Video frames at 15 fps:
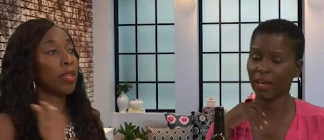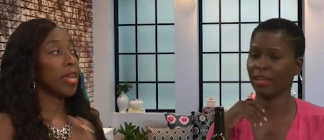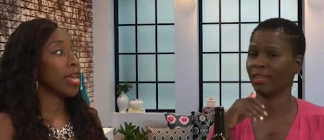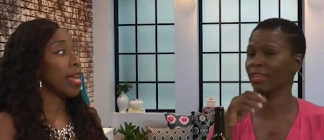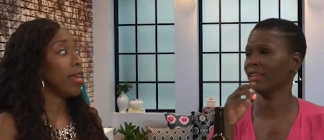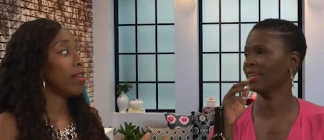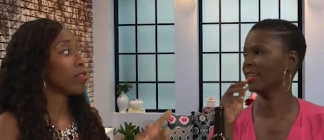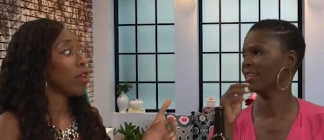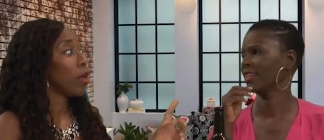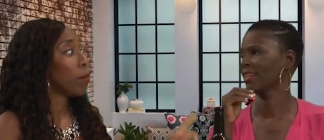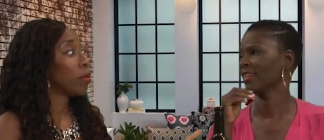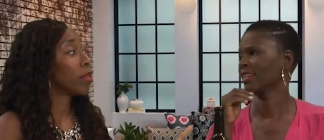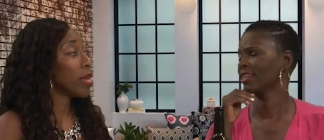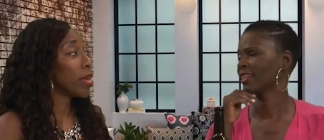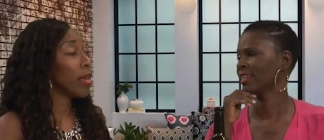Speaker 1: okay. the thing is,
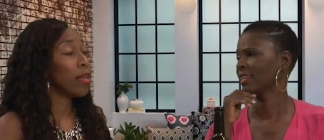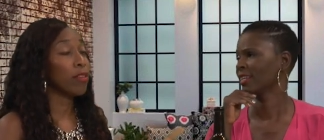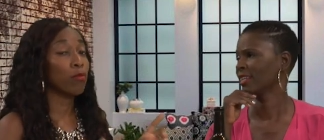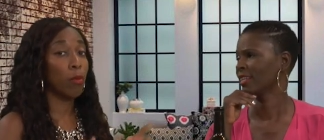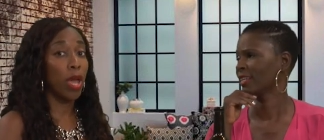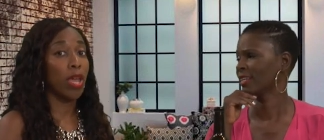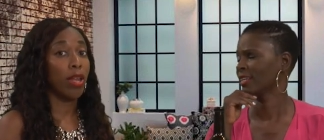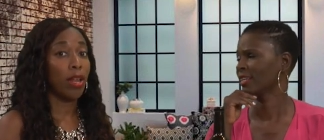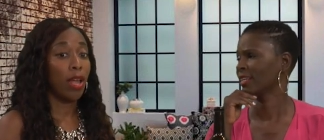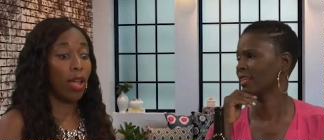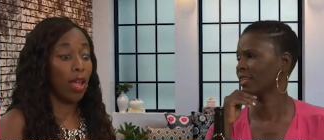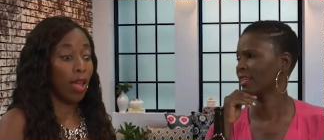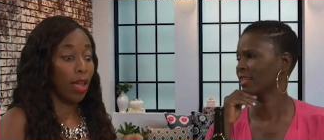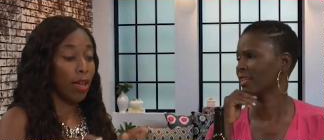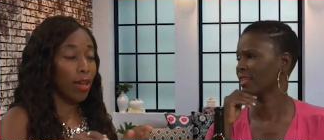but thing is, wait,
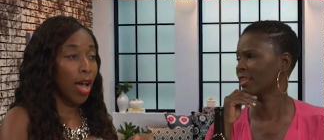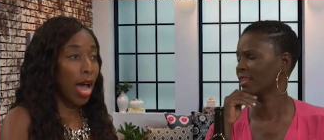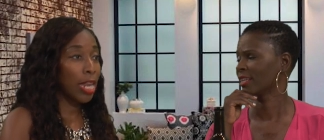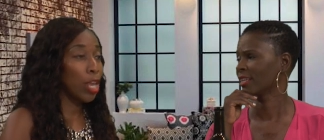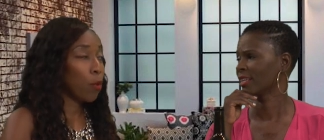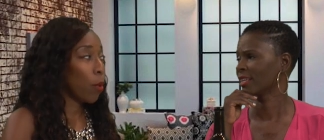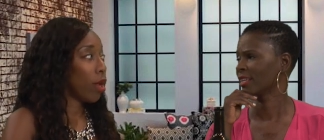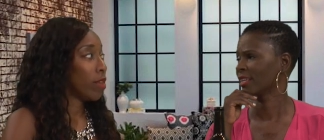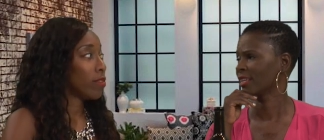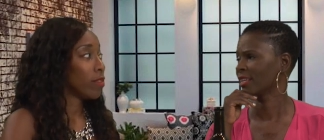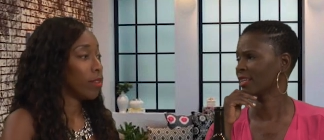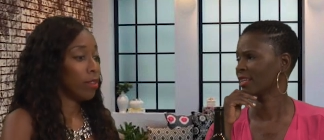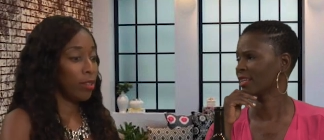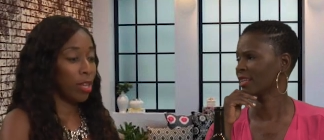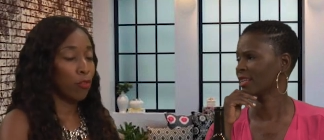Kanye West
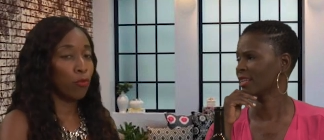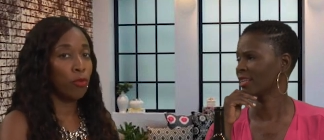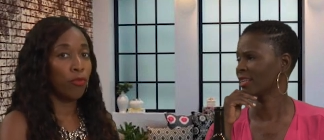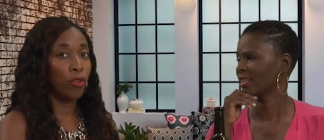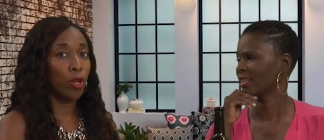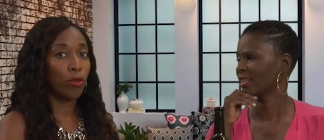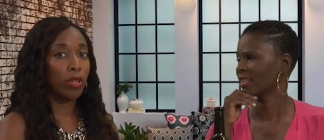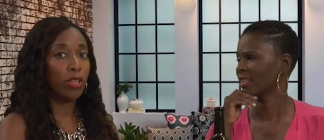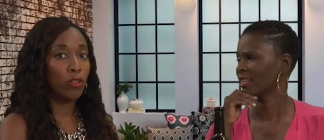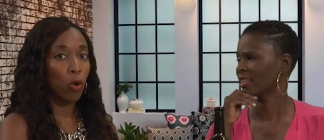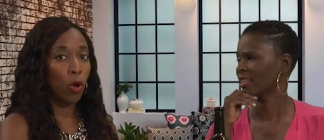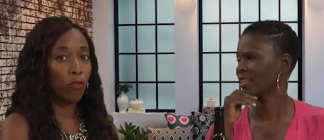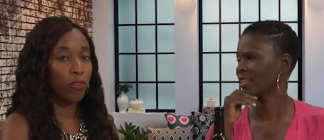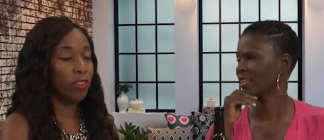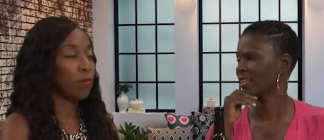then revealed he's
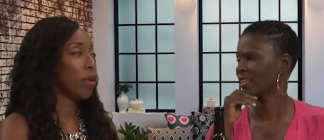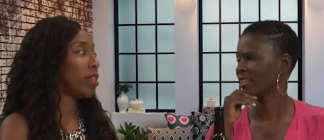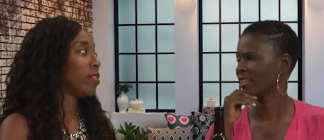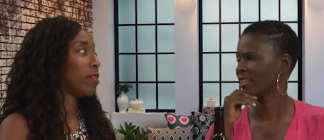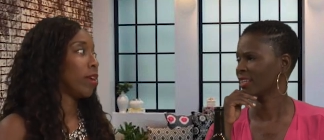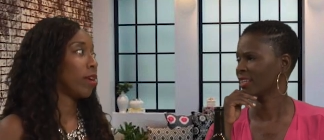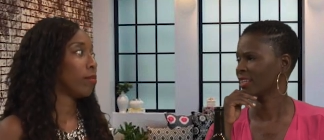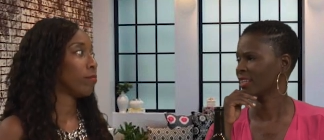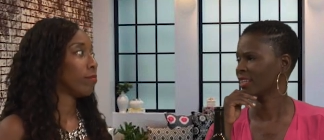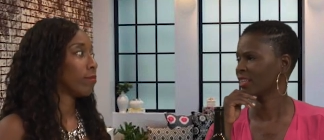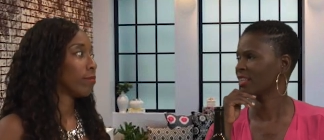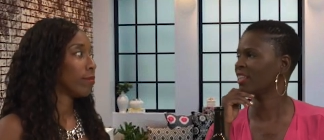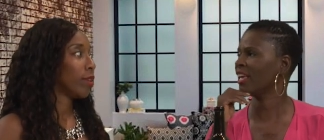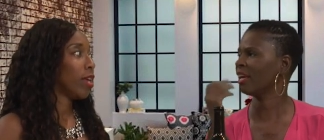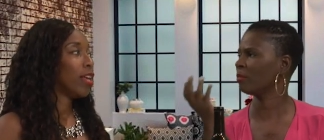off his meds again.
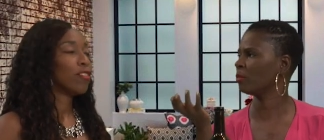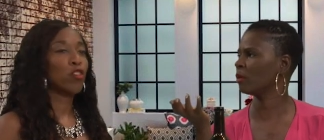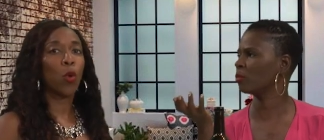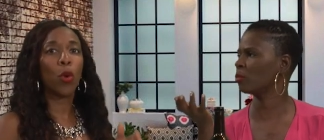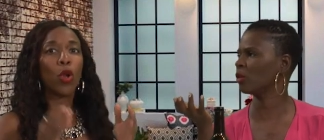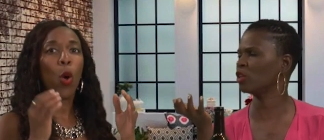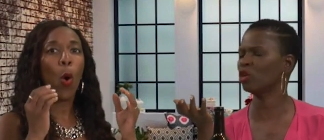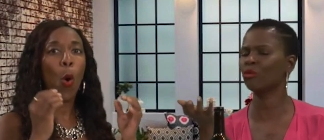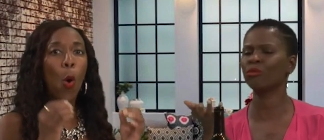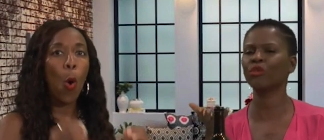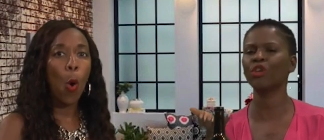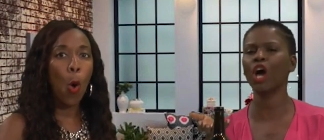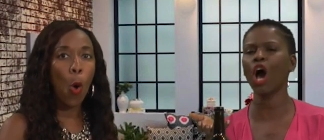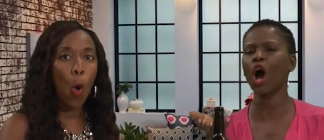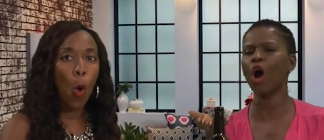
Speaker 2: Yeah, well, so well you
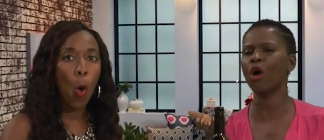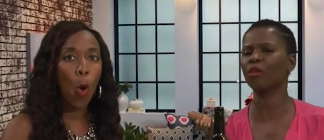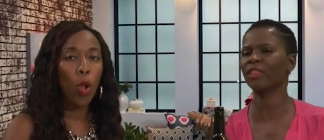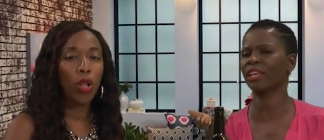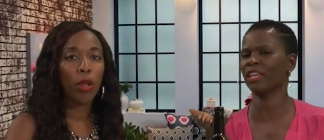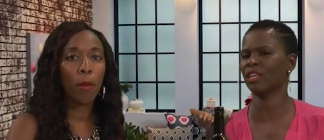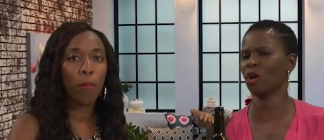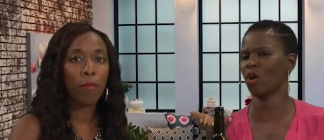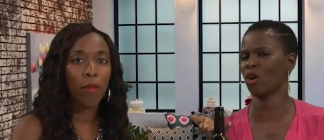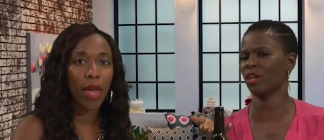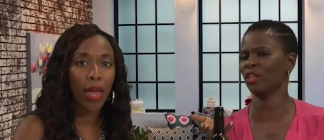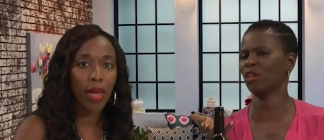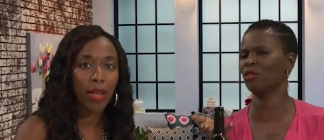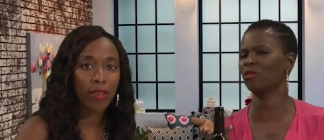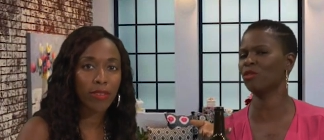know that
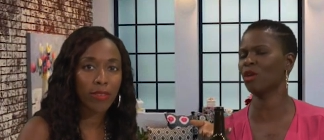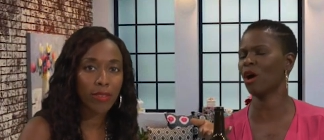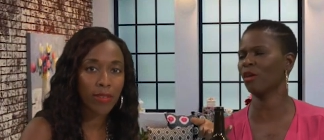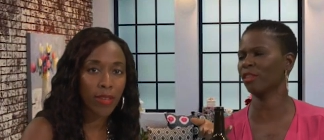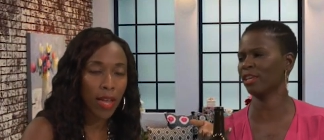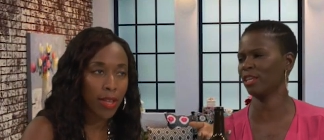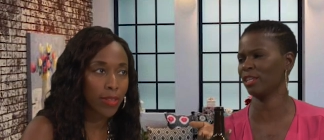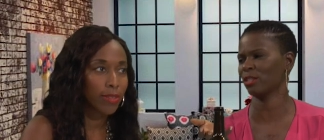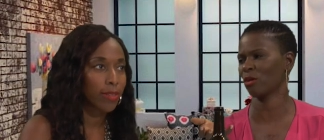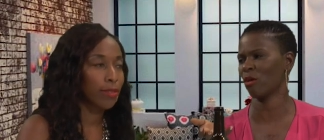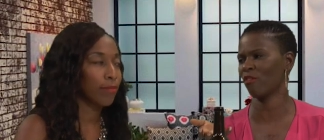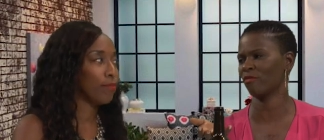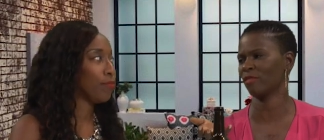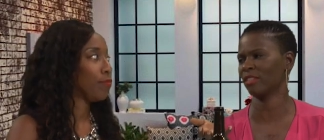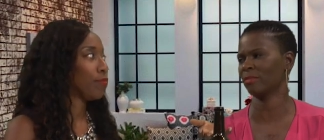he you know sense. that he's
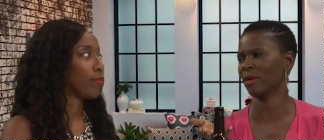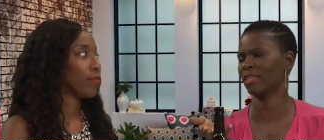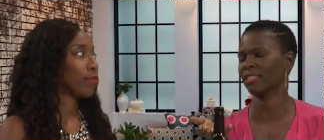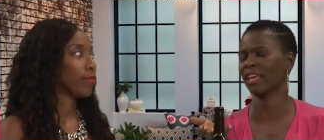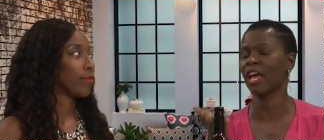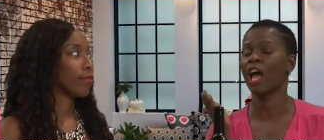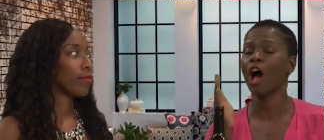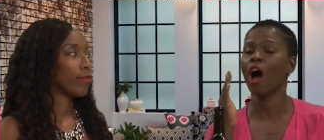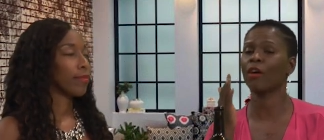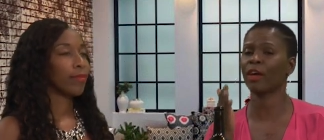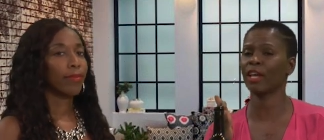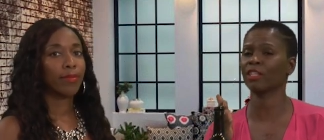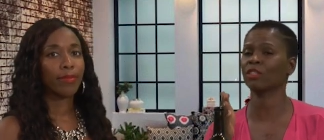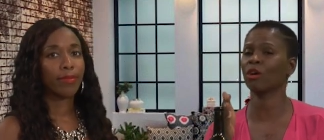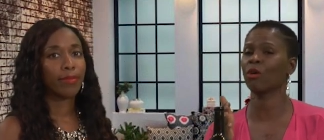off his meds again.
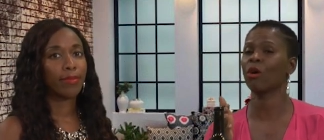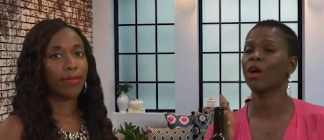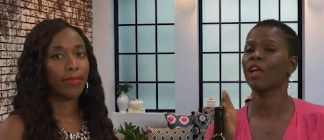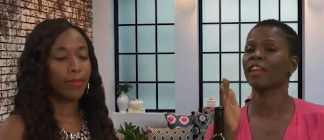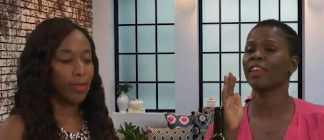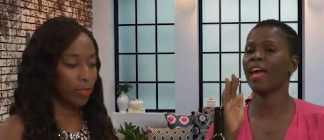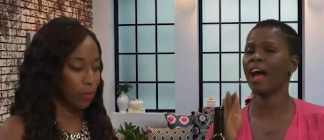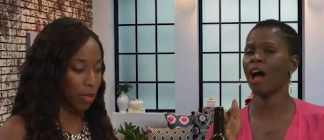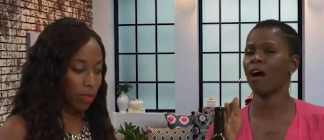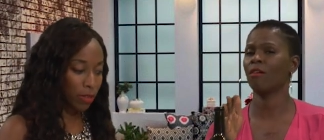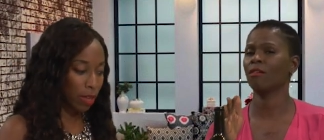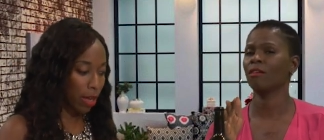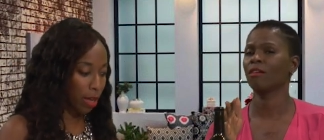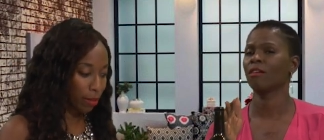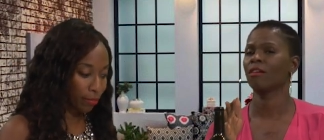Okay, so
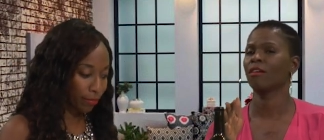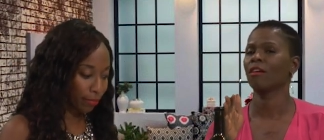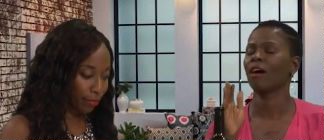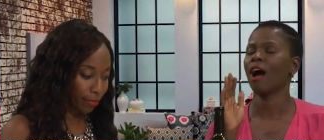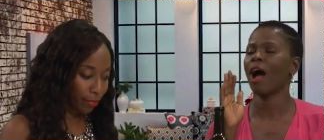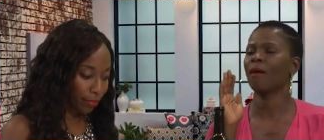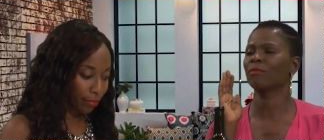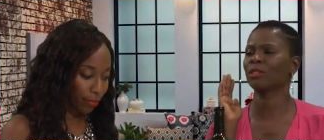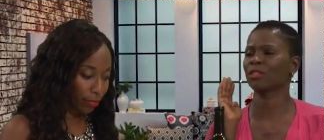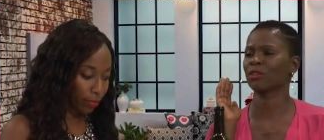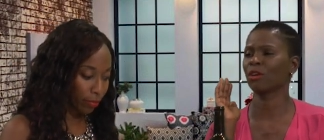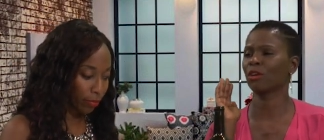now. I'm just